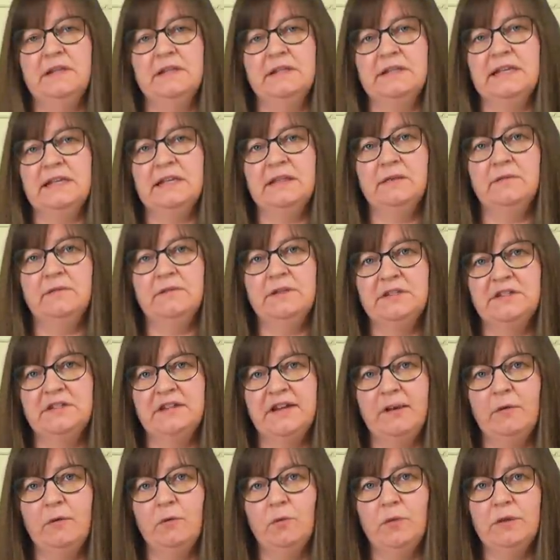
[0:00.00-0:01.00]
this in the
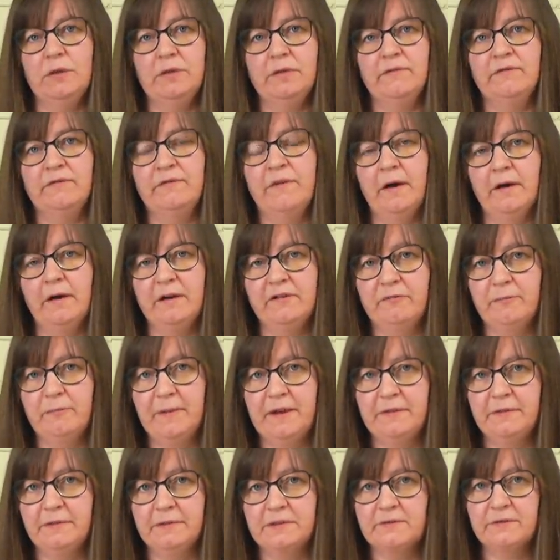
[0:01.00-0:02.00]
video with the five
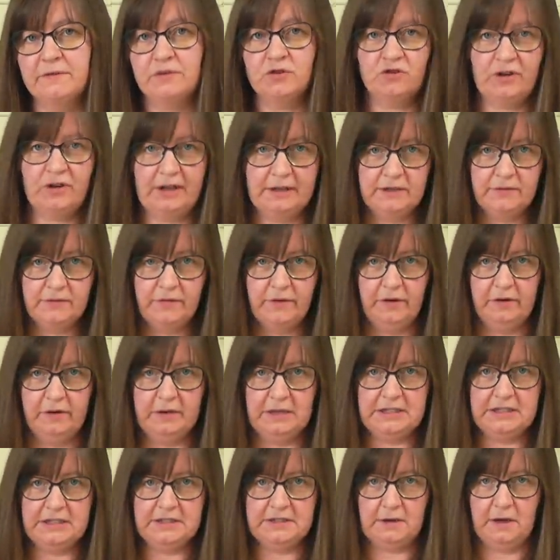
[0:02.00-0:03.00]
methods for
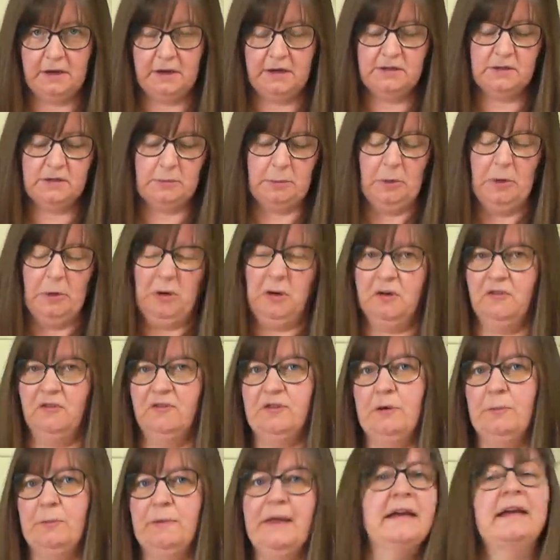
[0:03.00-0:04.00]
transferring a design, so I'm not going to
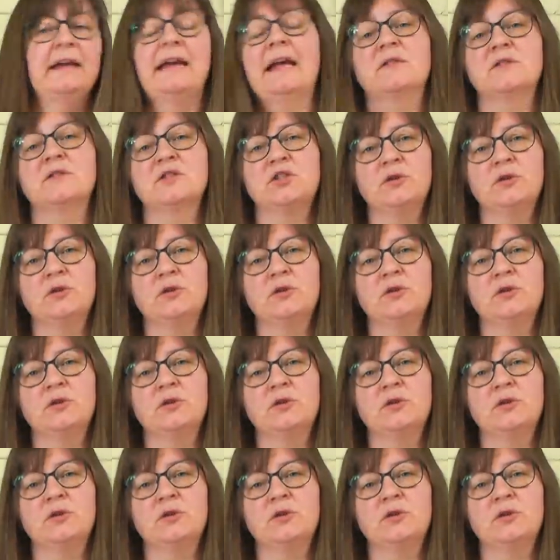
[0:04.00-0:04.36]
film that again.